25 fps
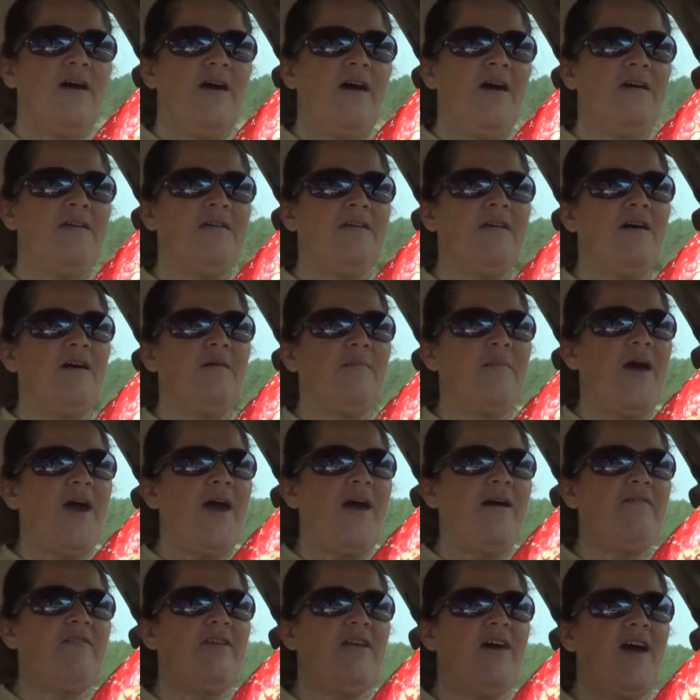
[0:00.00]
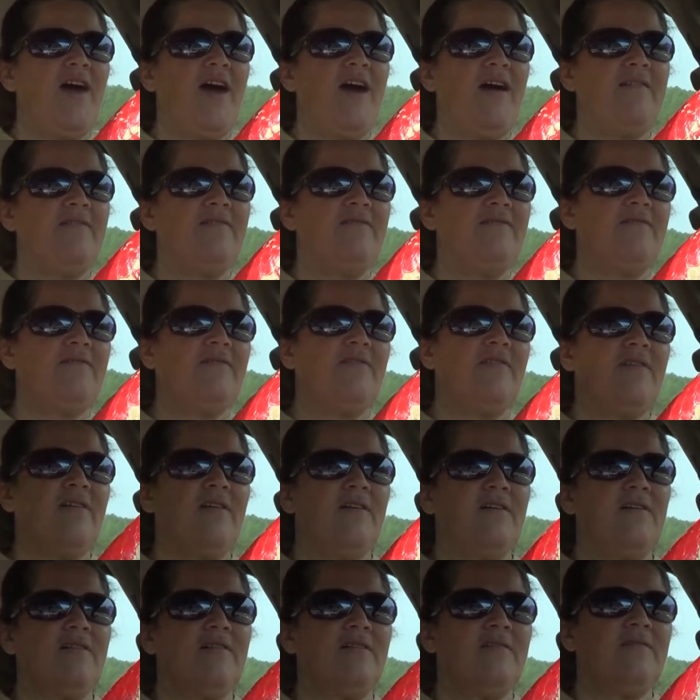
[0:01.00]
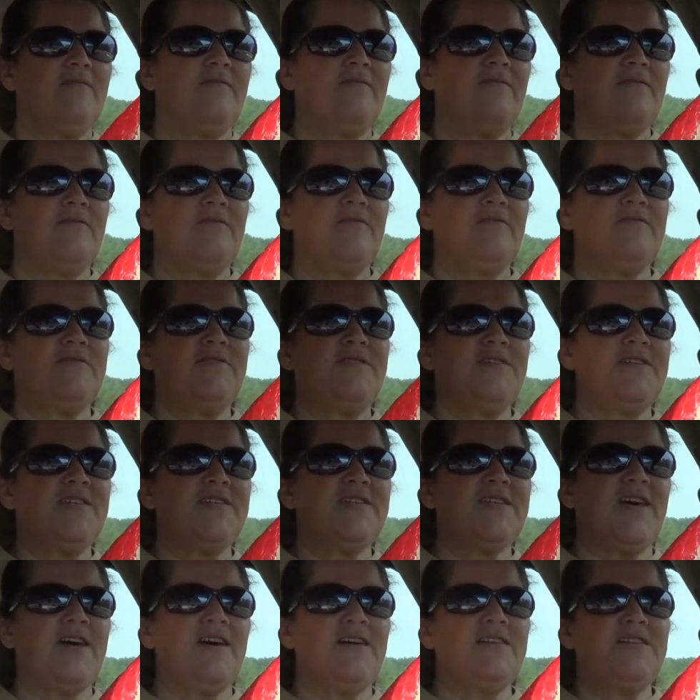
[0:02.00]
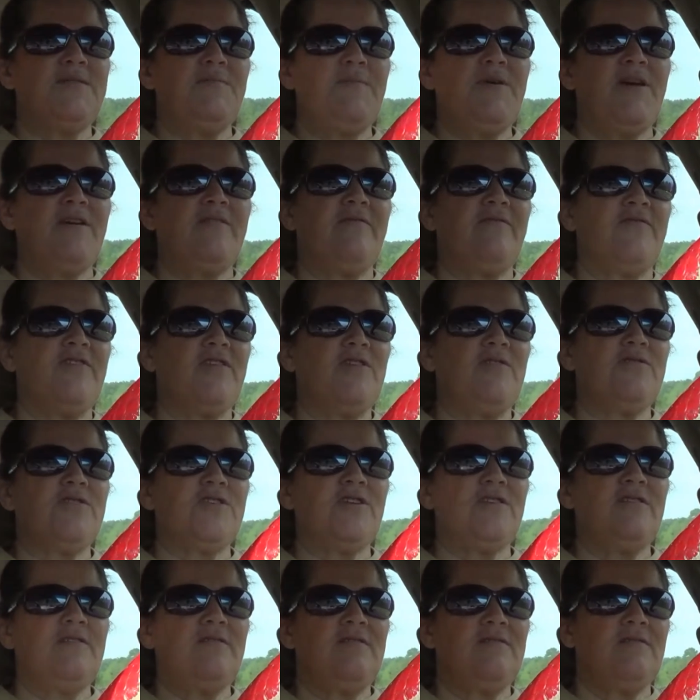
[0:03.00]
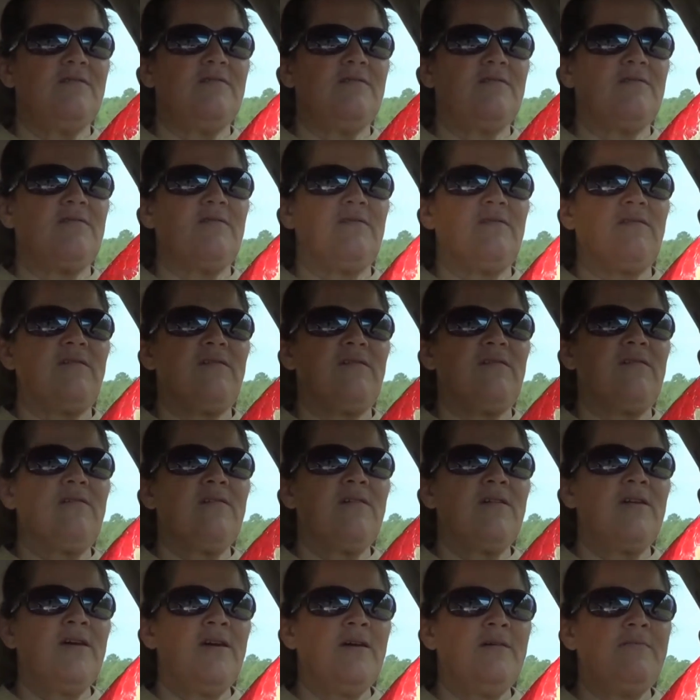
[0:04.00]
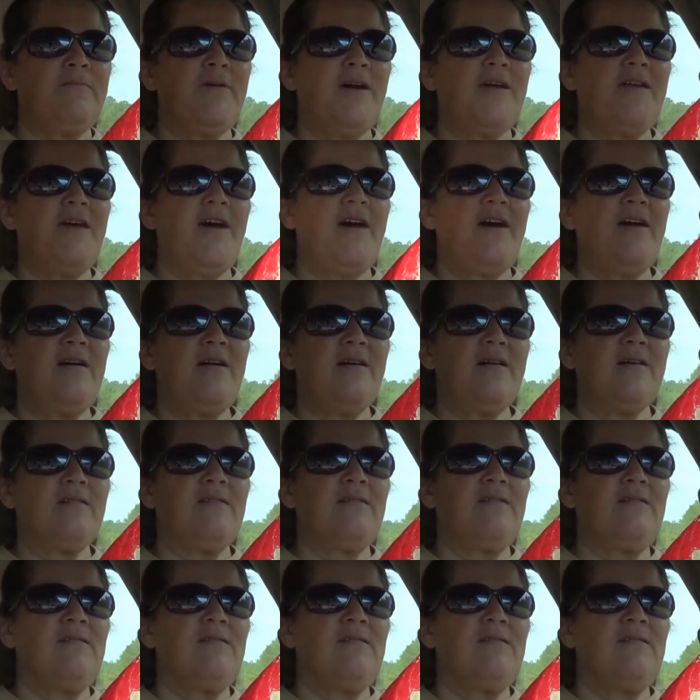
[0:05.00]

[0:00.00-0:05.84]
Ended up having to have discectomy and fusion in my neck.